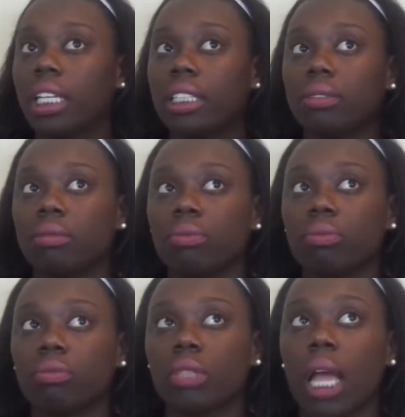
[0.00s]
it.
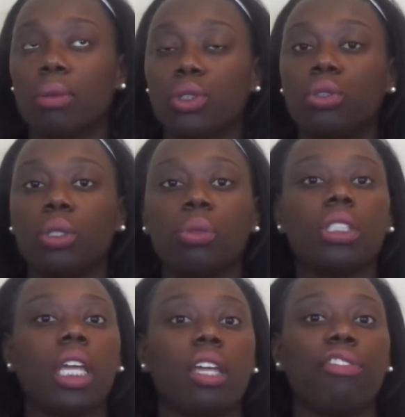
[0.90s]
I was doing it
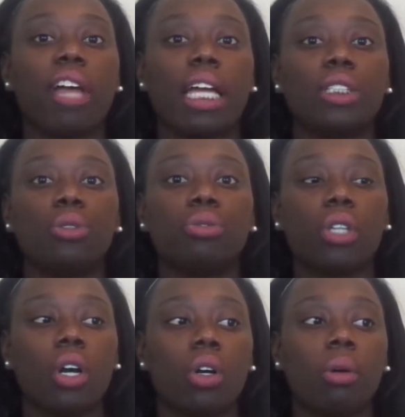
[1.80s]
with a fine tooth
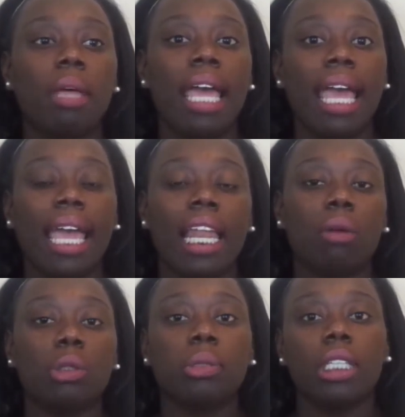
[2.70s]
comb, and
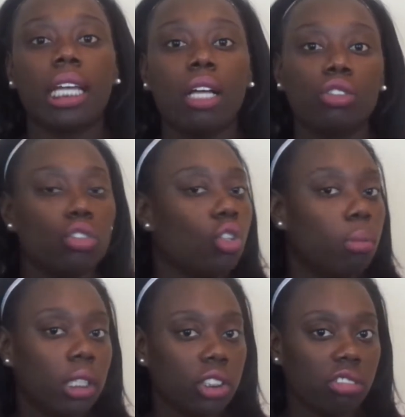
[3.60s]
I was pulling out
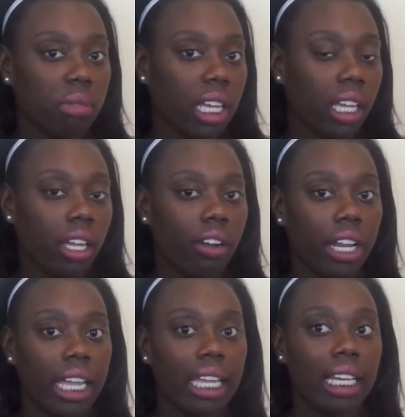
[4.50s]
so much of my hair,
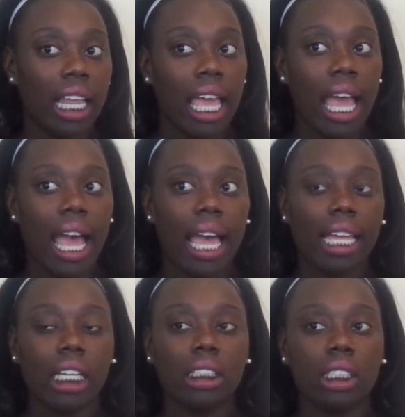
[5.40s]
and
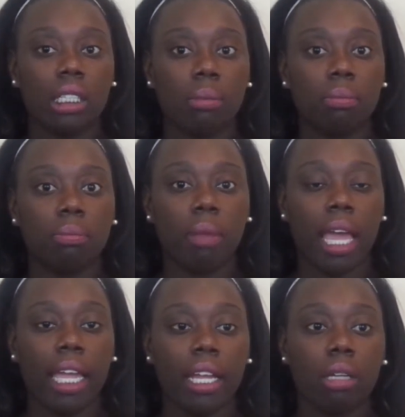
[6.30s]
I end up,
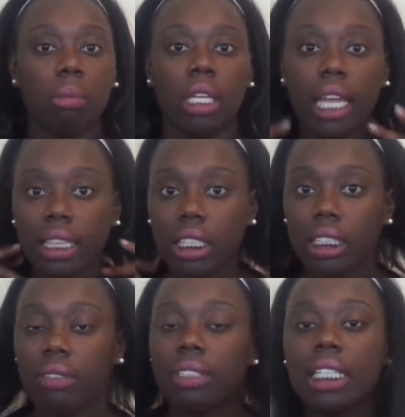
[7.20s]
my hair being at the
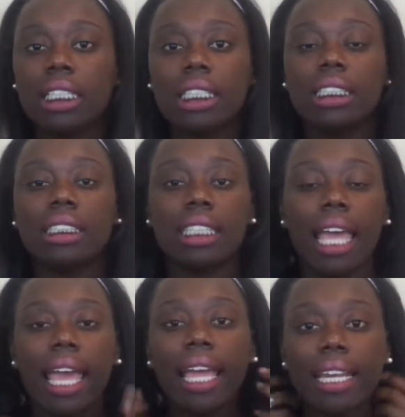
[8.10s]
length that it is
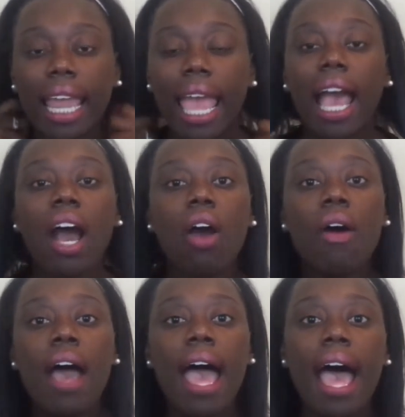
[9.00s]
at
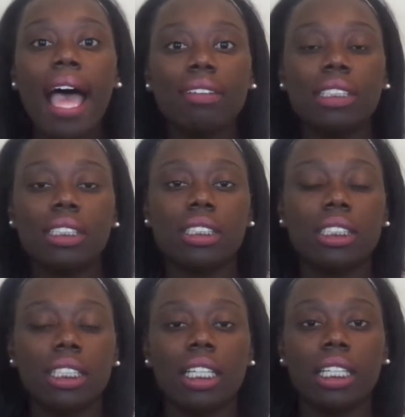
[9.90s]
now, having
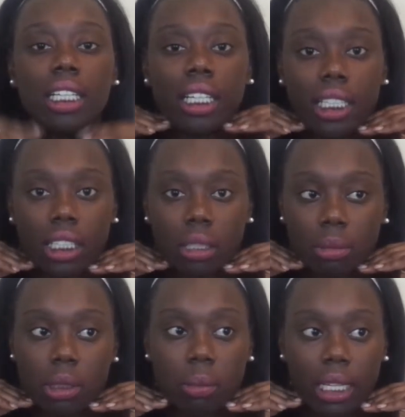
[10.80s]
to get it cut
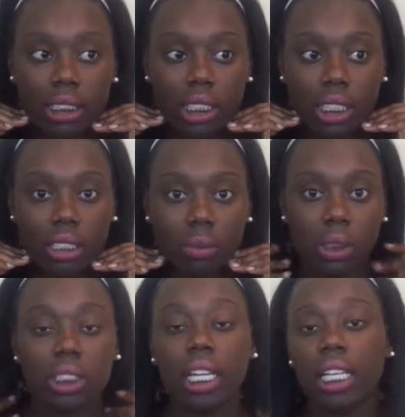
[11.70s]
up to my chin,
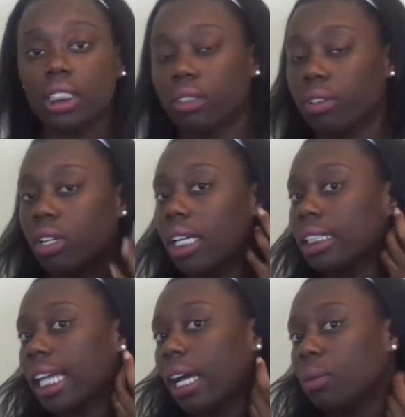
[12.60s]
which it has grown
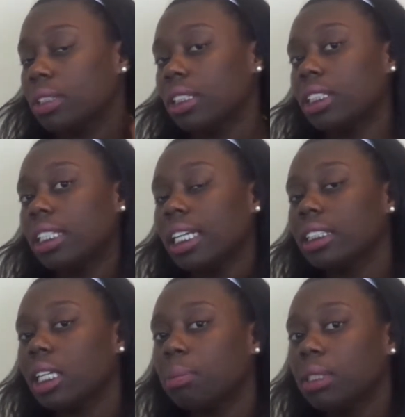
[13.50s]
a lot within the
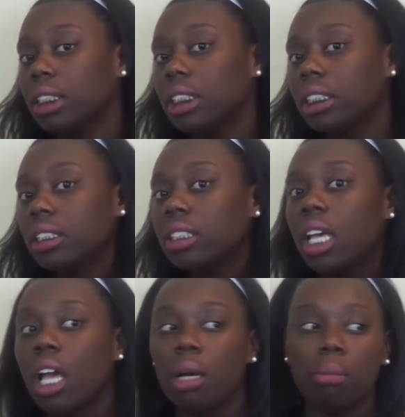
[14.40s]
last couple of years,
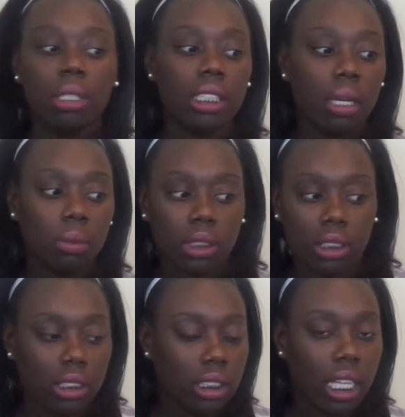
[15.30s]
but that was
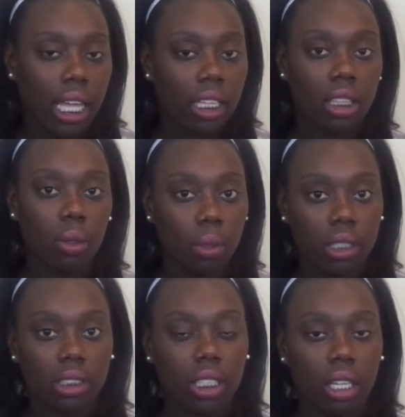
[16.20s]
just like the
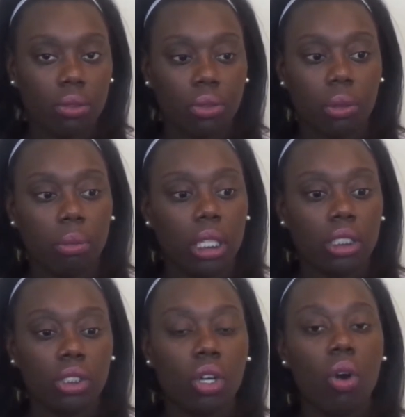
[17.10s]
worst thing for me.
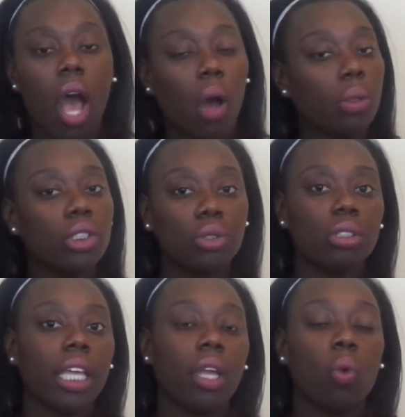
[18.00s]
So I always
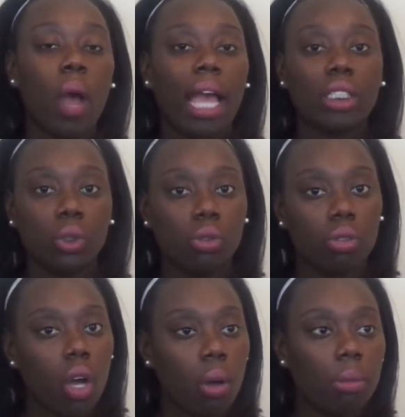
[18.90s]
use a wide tooth
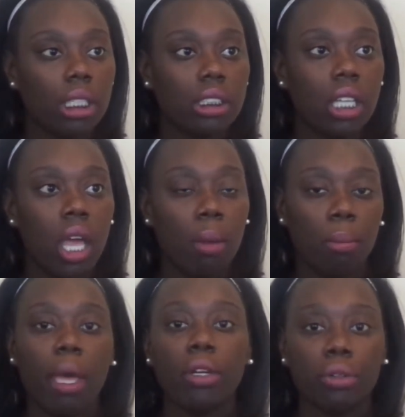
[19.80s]
comb. It's
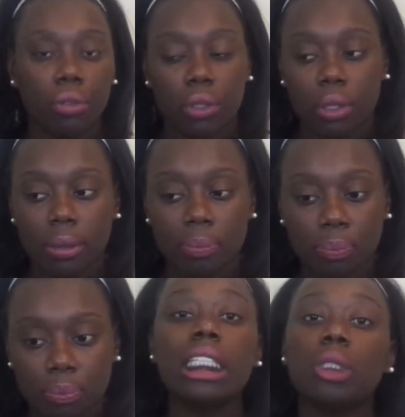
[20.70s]
better for you.
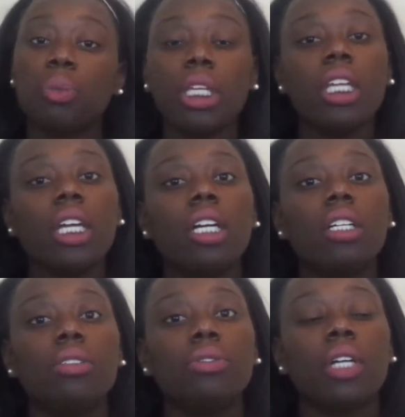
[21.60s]
Speaking
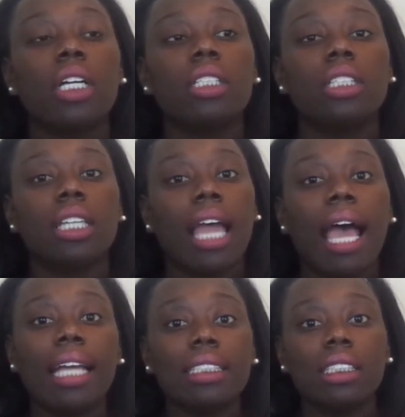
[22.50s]
of
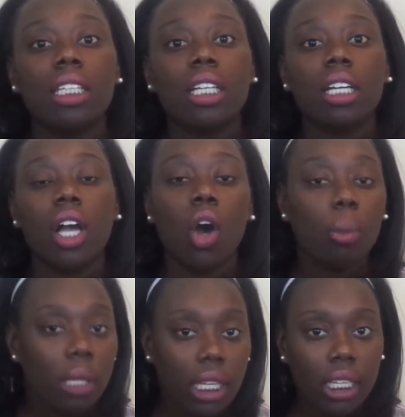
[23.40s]
not
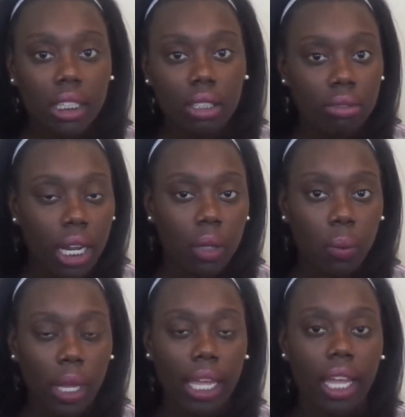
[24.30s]
combing it the right
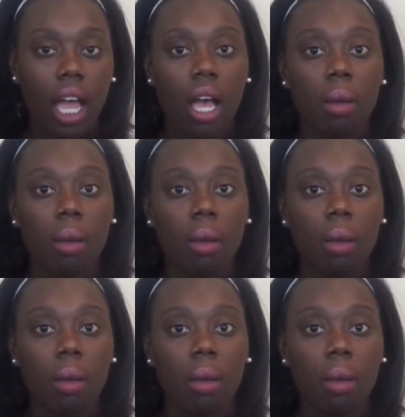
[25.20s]
way,